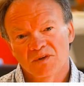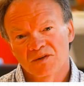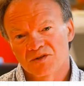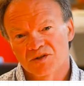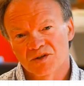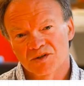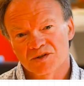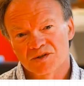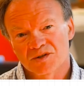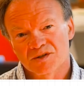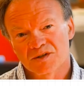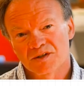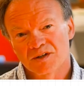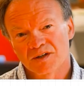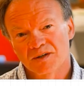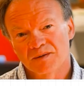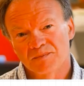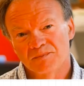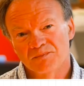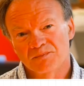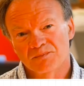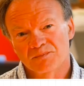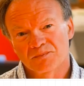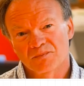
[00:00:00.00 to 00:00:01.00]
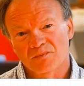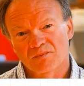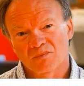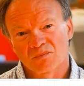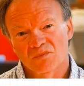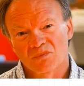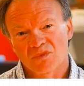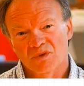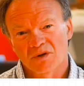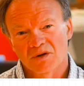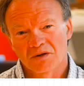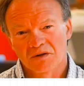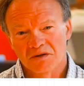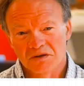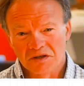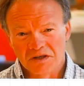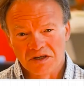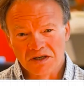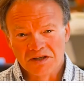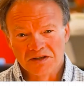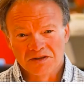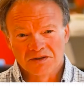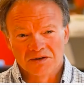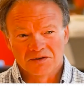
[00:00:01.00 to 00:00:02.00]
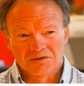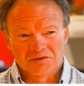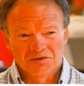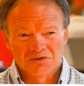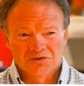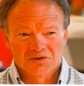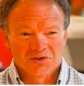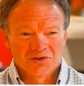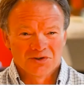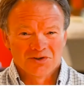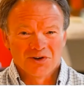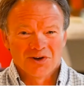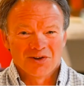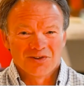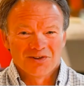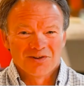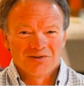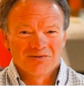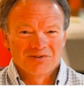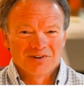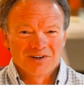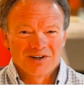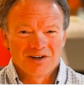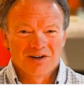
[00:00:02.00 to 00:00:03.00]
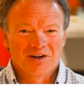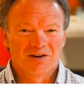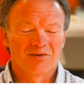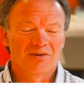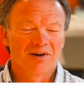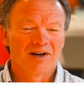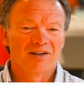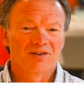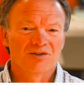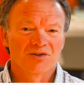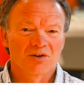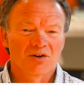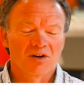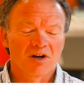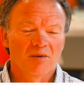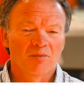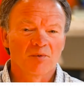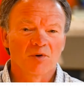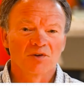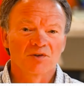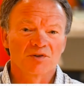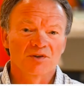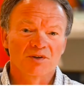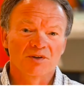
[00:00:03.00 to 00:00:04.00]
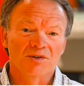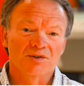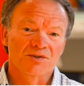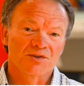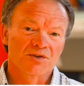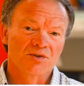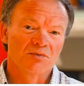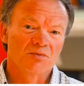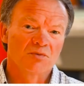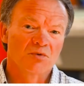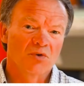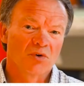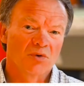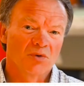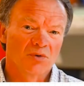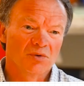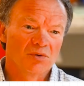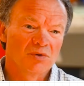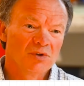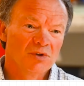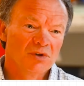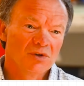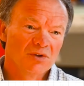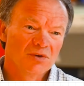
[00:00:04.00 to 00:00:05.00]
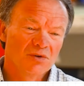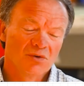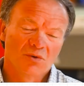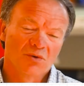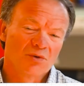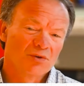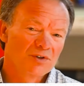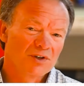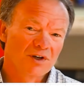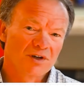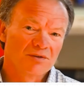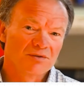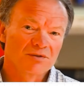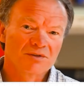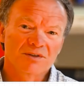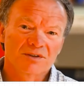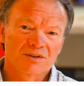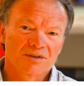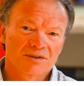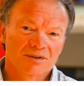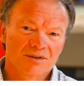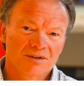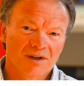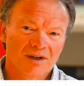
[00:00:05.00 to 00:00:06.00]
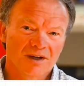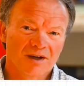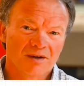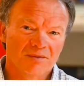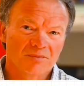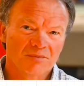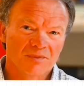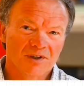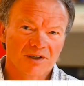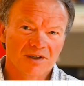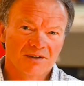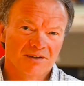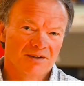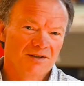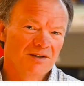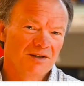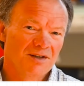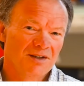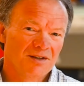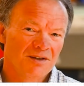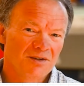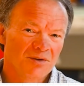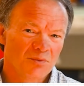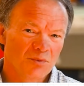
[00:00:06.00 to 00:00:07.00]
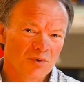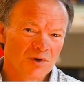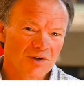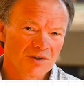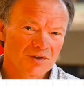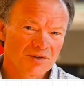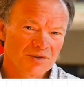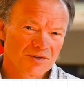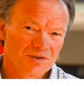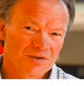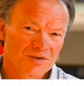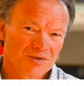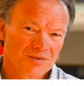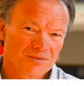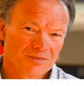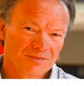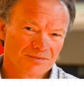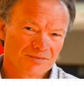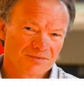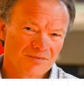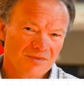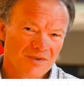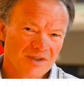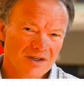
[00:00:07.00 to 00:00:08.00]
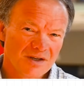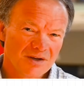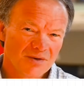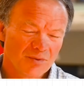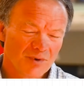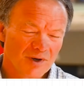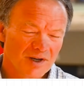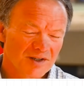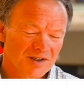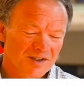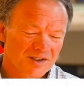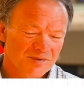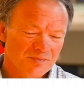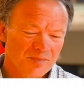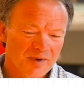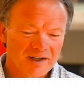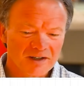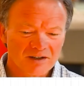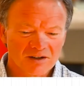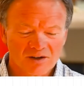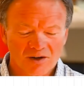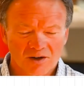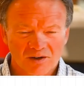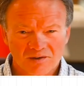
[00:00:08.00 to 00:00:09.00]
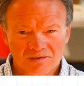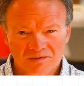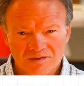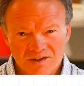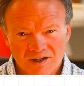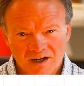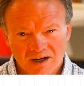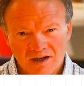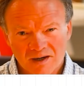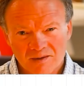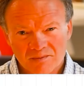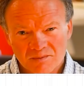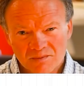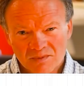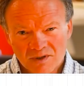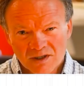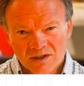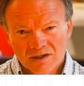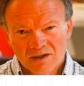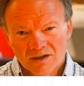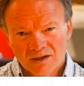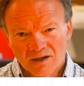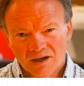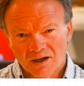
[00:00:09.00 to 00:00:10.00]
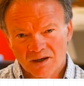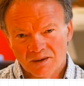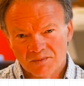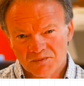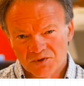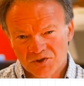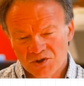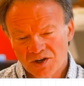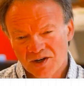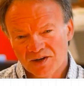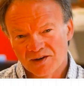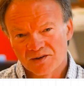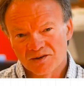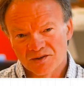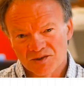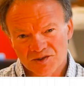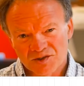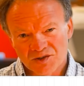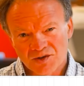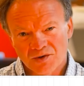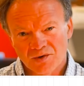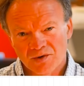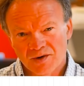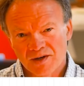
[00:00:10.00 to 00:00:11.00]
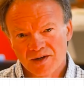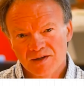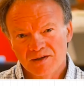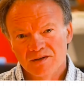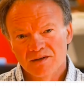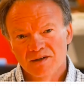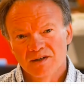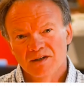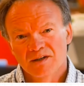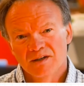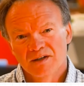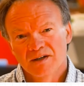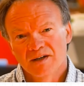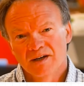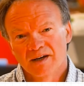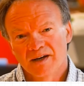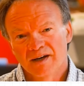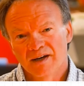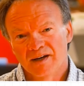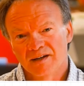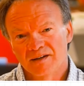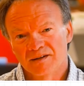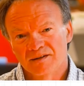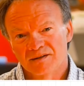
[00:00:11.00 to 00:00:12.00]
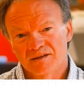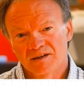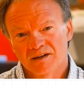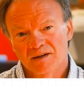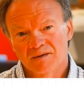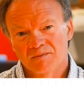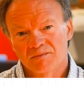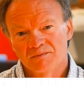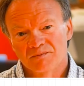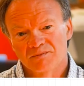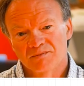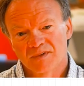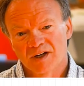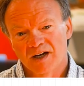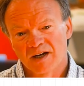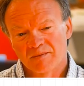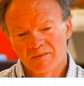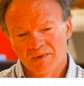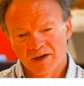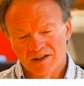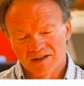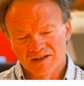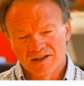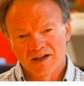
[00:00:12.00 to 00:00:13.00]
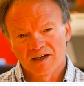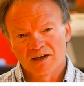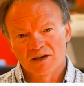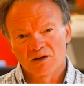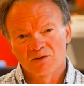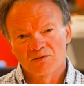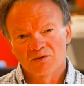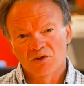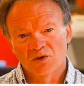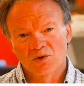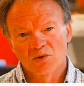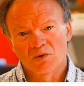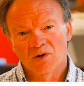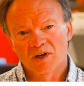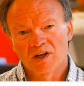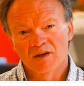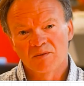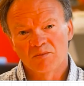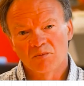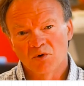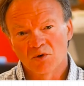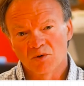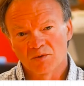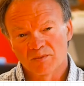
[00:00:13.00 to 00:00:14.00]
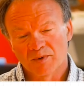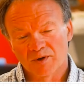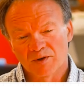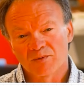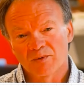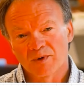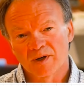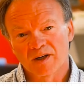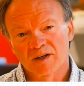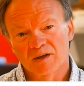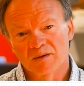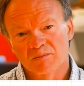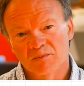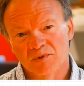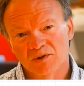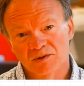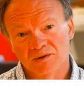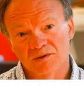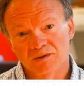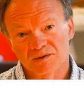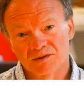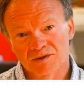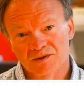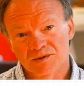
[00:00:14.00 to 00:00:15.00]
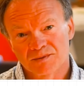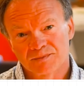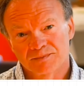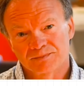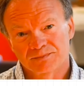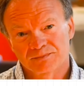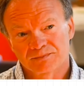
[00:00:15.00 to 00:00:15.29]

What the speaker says: Just either turn on the video as you come onto the Zoom call or don't. Either works. We're going to spend a lot of time sharing the screen, and I might take over your keyboard, but we're going to build